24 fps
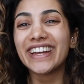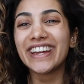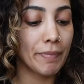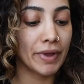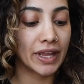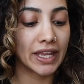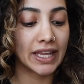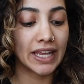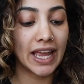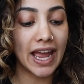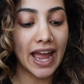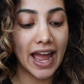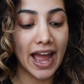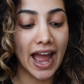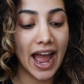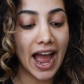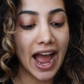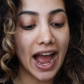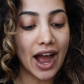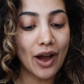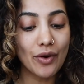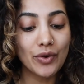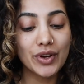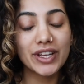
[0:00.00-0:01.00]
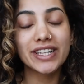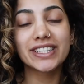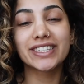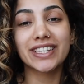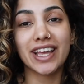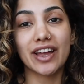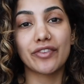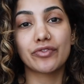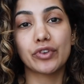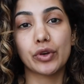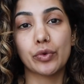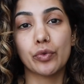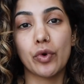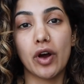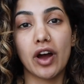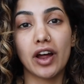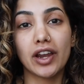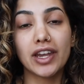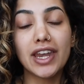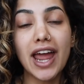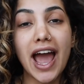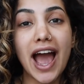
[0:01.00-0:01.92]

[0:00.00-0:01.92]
But yeah, how is everyone?